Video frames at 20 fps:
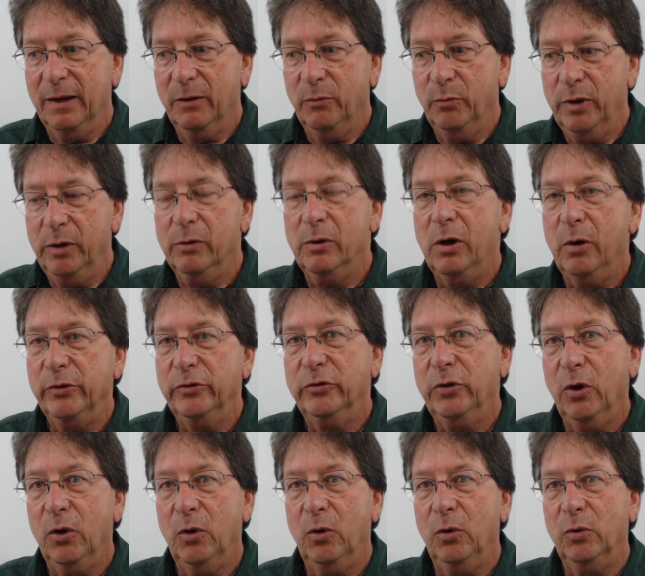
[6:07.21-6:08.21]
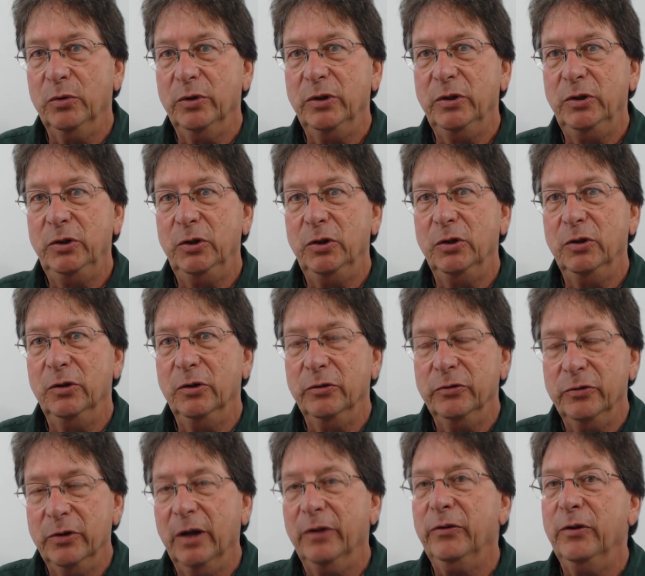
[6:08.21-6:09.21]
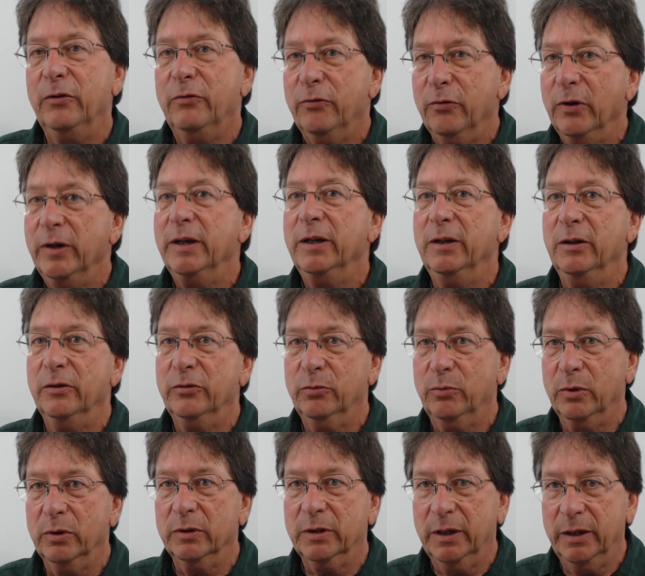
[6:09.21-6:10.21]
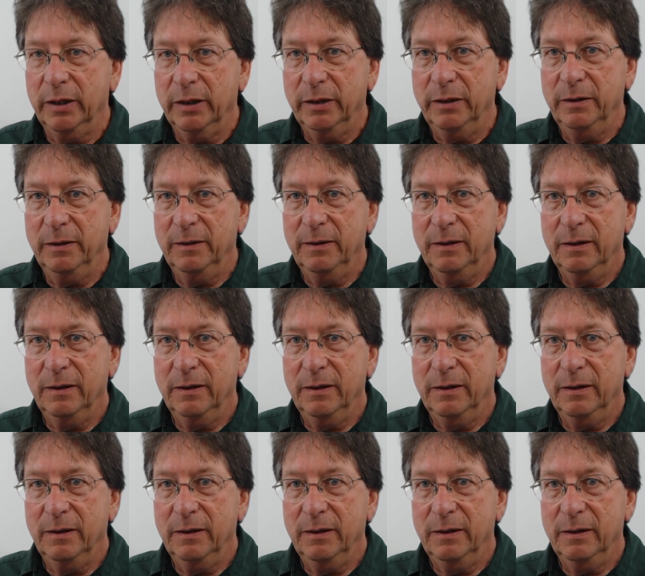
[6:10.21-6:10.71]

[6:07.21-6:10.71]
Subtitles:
We were always told, there's nothing free in this world, kid.